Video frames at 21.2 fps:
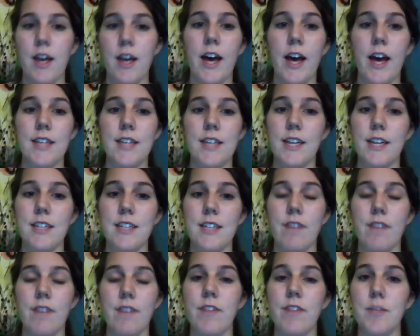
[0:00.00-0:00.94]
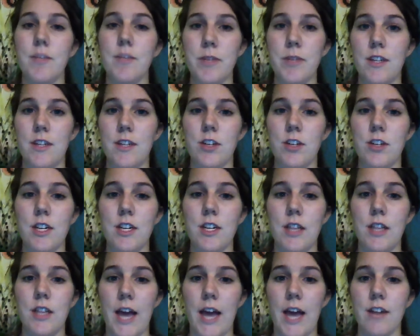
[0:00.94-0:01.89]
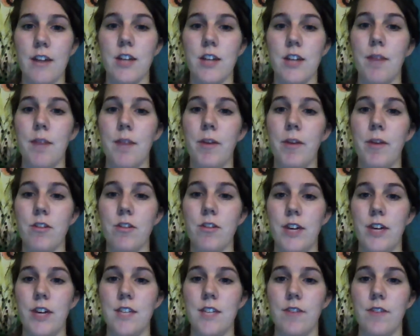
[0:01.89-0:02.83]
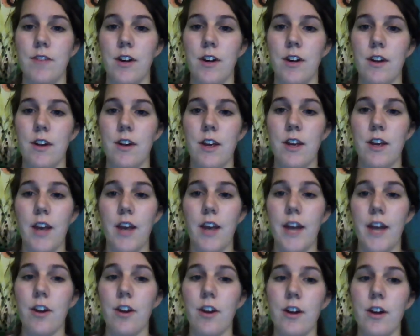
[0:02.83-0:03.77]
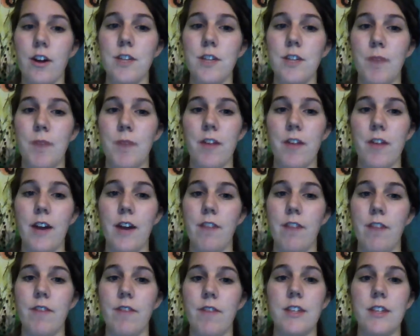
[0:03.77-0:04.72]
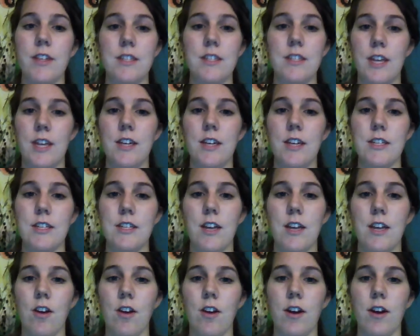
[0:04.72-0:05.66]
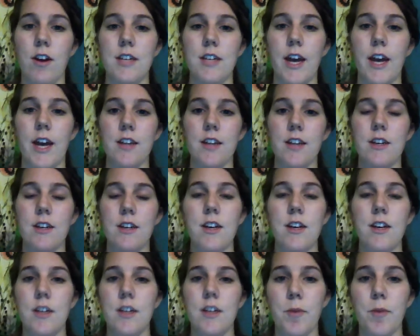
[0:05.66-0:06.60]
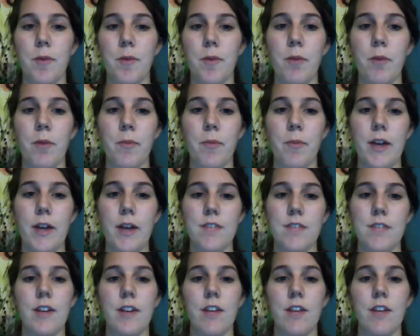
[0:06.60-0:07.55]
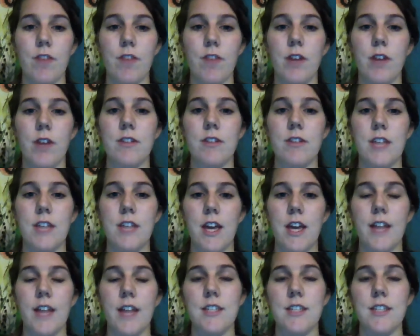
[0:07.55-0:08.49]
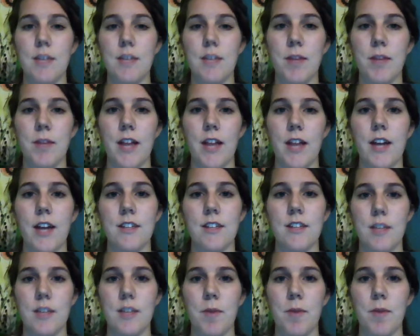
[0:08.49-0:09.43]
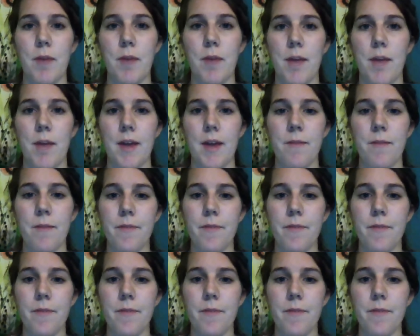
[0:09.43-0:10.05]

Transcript: Assess infant's position, latch, and milk transfer. Encourage mother-infant skin-to-skin contact to promote breastfeeding frequency and stimulate a sleepy baby.